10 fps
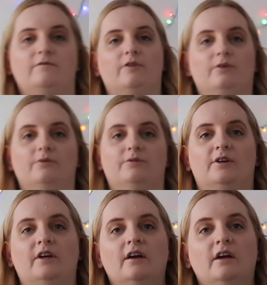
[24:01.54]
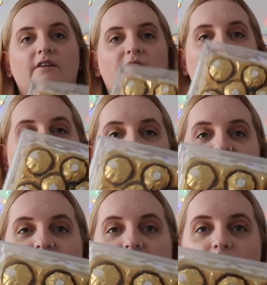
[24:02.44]
food. So
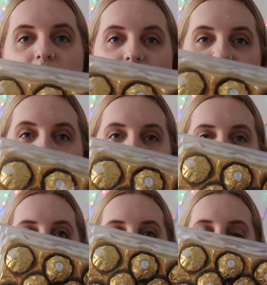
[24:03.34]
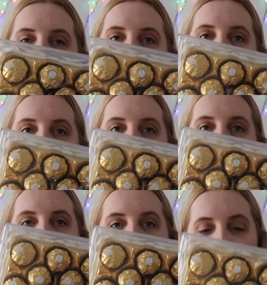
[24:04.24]
Andy got me a
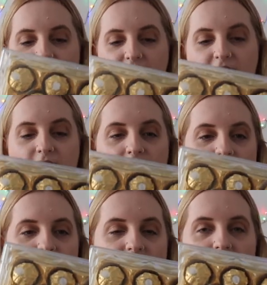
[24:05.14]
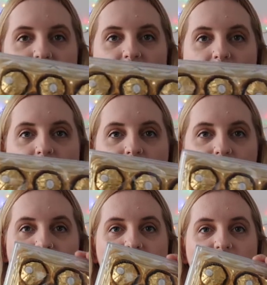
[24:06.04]
massive tray of
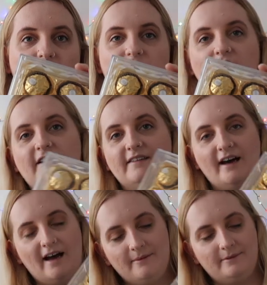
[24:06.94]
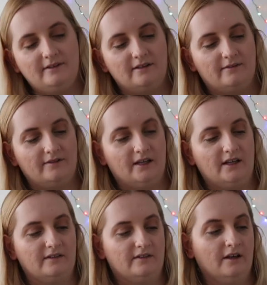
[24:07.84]
Ferrero Rochers. I absolutely love
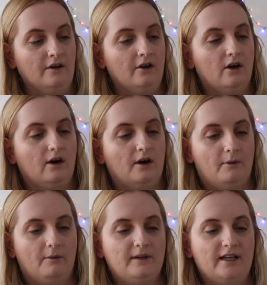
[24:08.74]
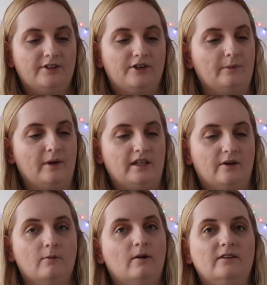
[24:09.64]
these. I probably eat too many
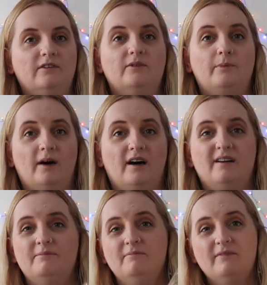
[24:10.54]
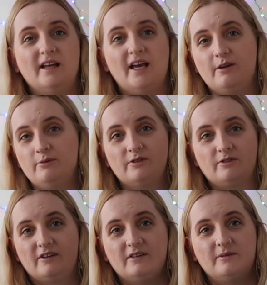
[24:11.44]
at once, but it was
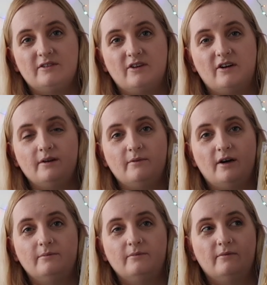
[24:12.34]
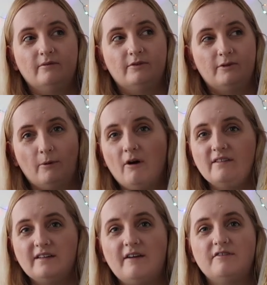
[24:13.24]
Christmas time. I'm
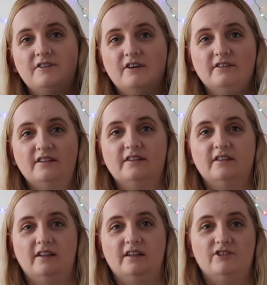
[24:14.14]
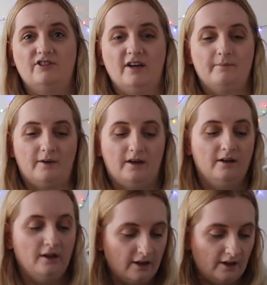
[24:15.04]
surprised I haven't tucked into these yet, but
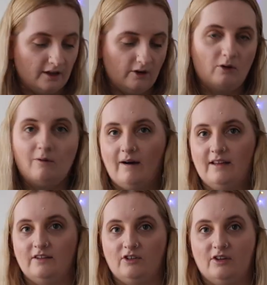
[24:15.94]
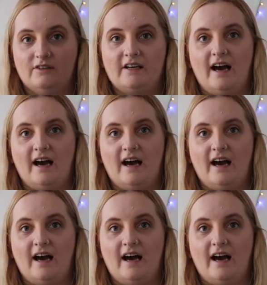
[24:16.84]
always good to